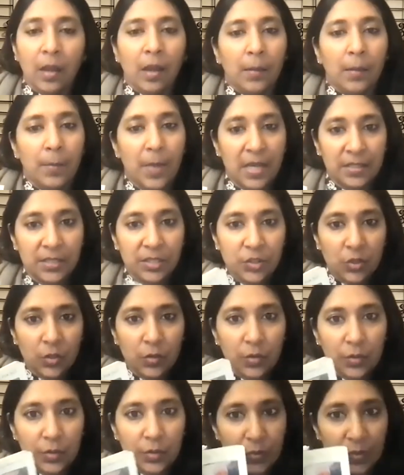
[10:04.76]
Master Choa
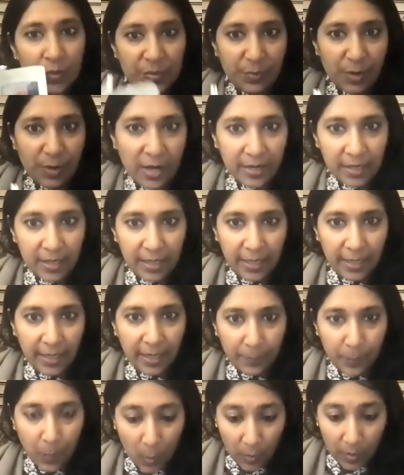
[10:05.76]
Kok Sui's Pranic
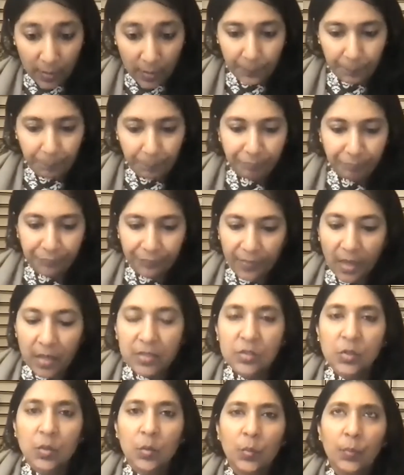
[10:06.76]
Healing book.
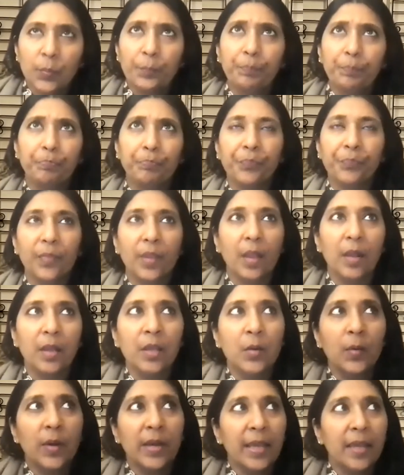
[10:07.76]
So,
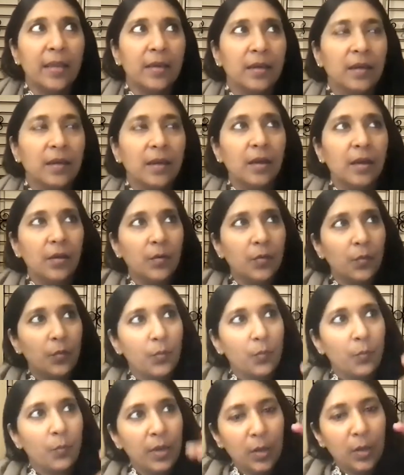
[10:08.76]
again,
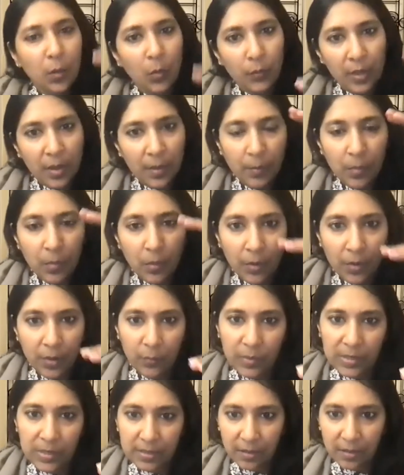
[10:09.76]
we know we are born
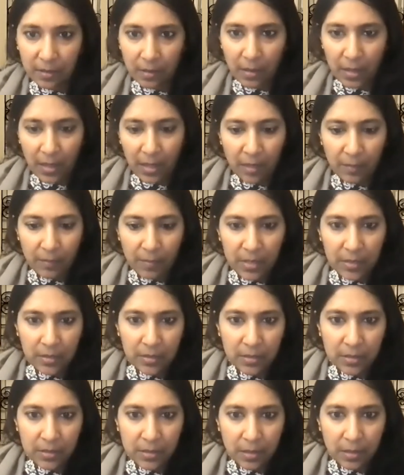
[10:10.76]
with certain
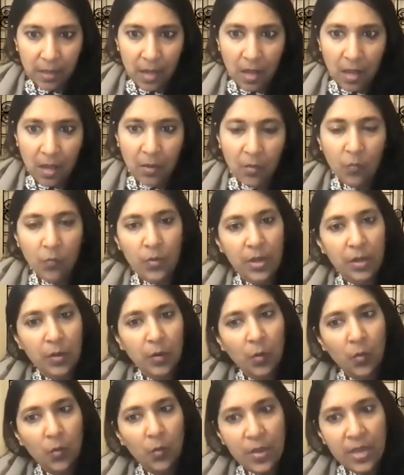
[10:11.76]
ailments. We know
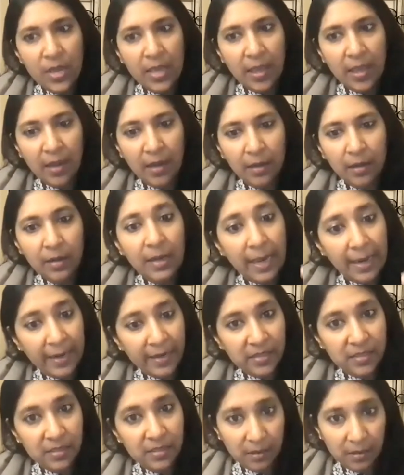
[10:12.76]
we can
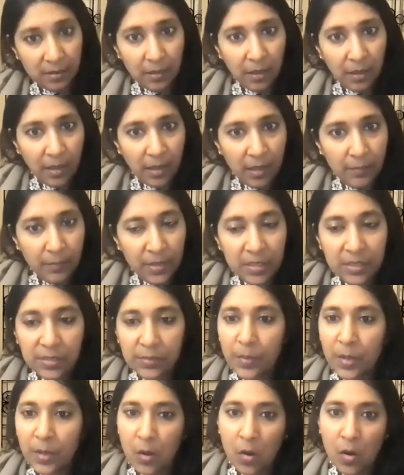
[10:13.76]
get certain ailments
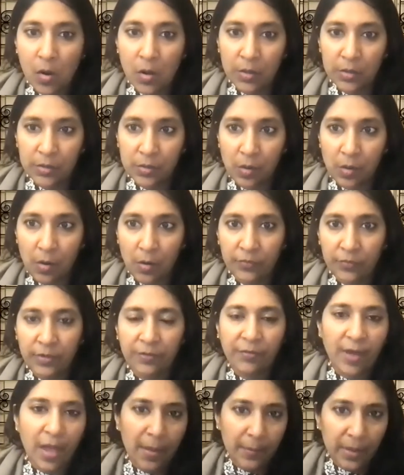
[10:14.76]
because of the
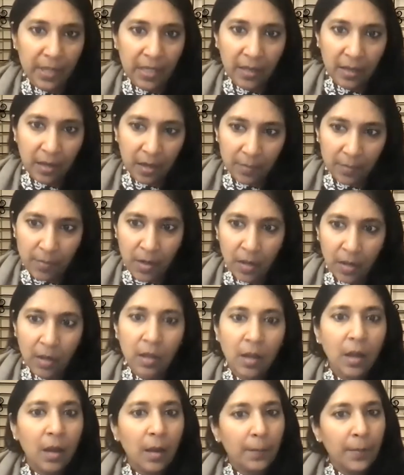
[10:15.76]
family karma,
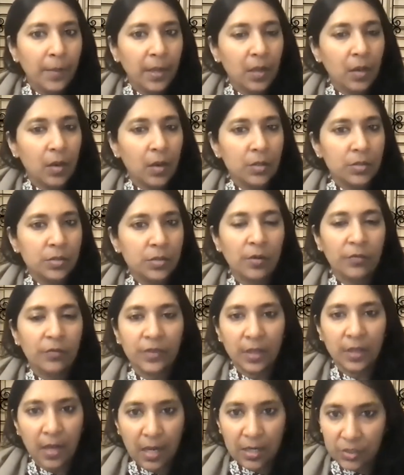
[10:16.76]
because of
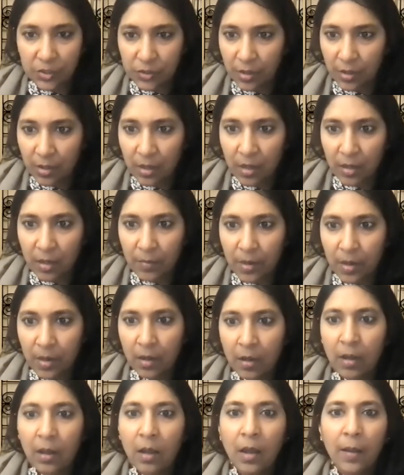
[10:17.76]
the national
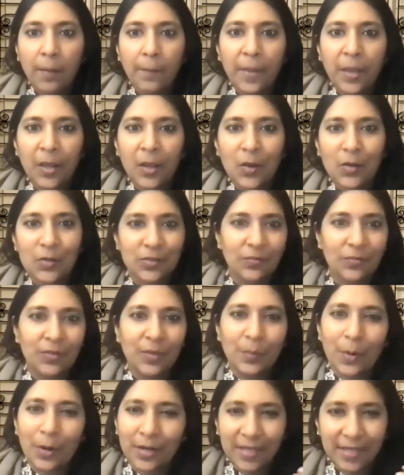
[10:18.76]
karma, because of the
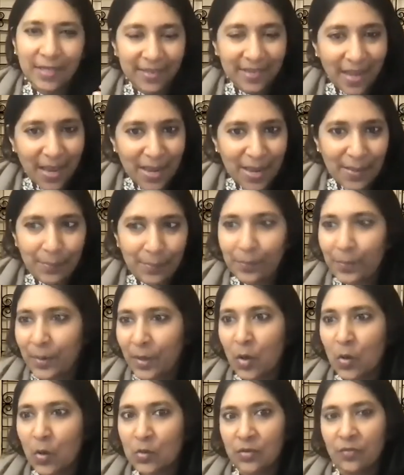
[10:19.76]
body type,
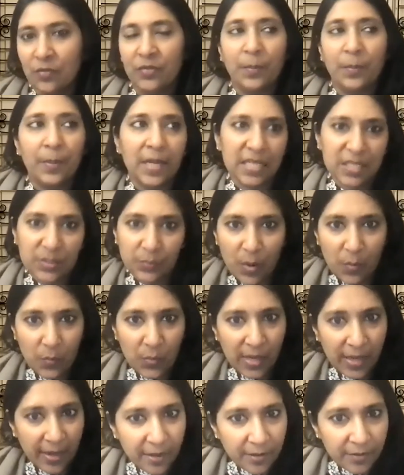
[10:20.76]
because of the place where we
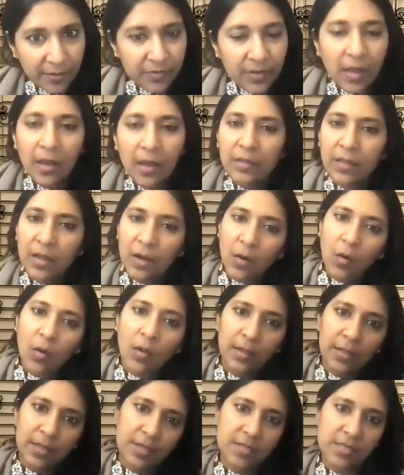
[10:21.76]
live. There are
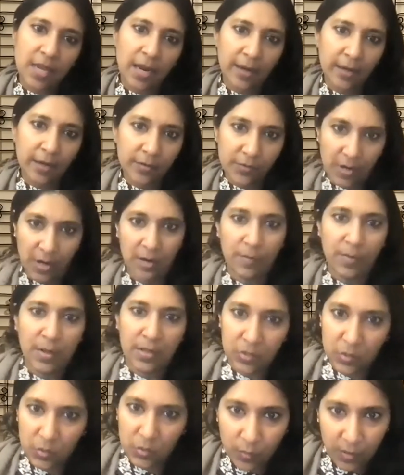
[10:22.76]
all these kind of
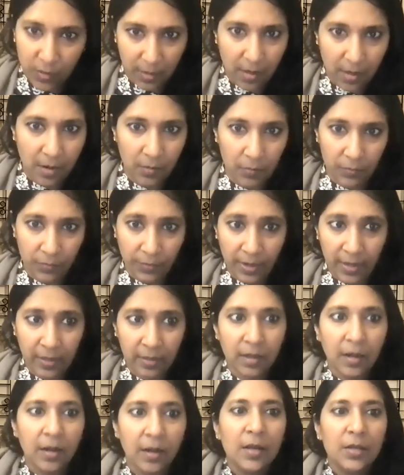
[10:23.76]
karmas to work out, right?
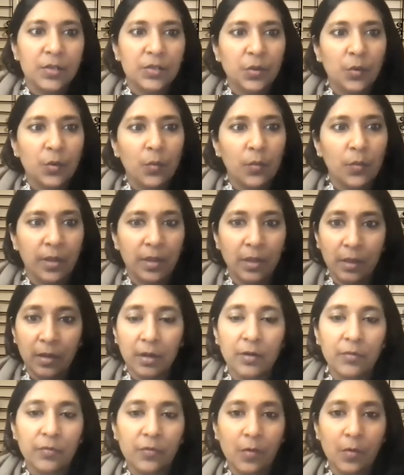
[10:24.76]
So
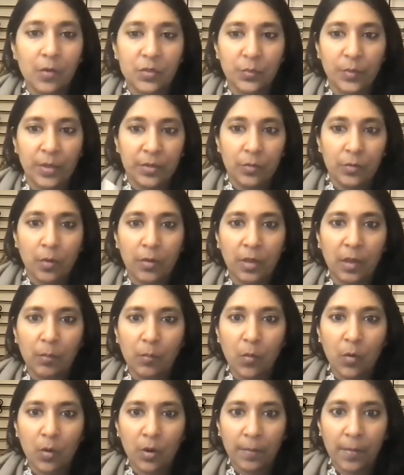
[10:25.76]
here, of course, we are talking
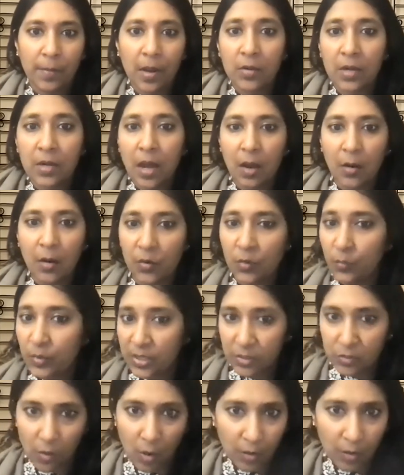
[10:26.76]
more about how do we
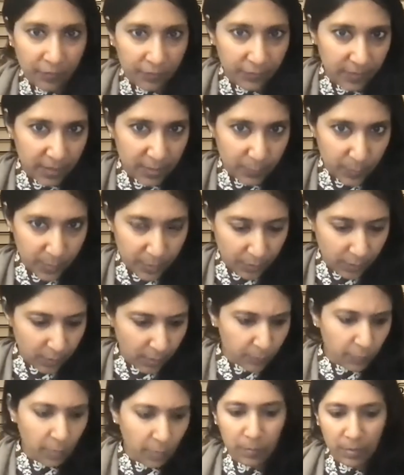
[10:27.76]
solve these particular
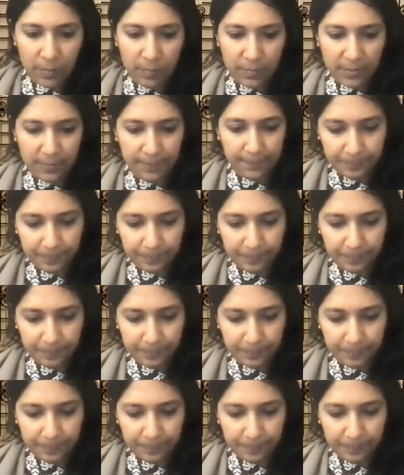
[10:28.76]
problems.